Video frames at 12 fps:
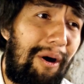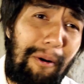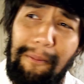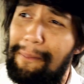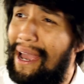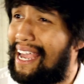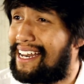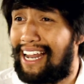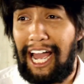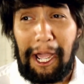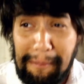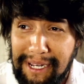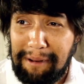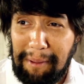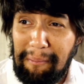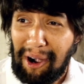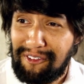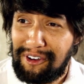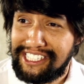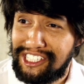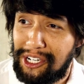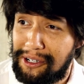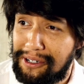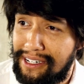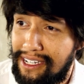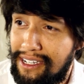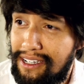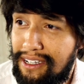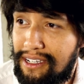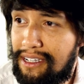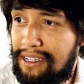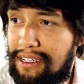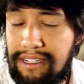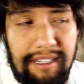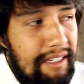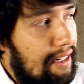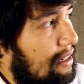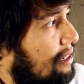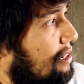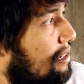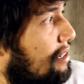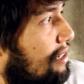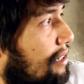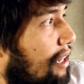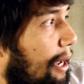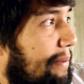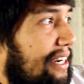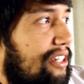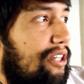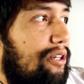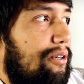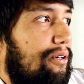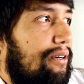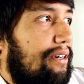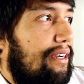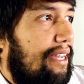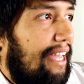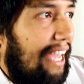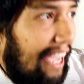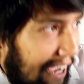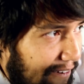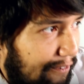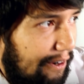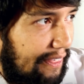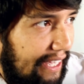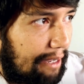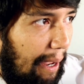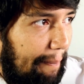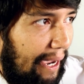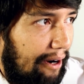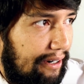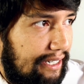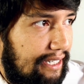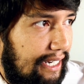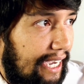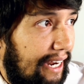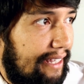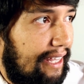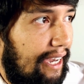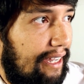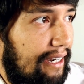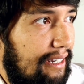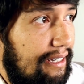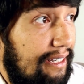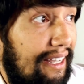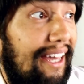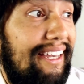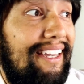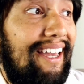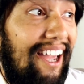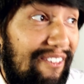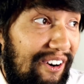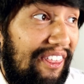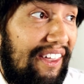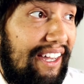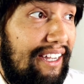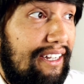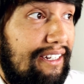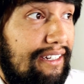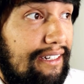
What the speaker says: oh man, I'm gonna be Mark friend zone. In my mind, I was like, I'm gonna do everything in my power to get at that, like everything.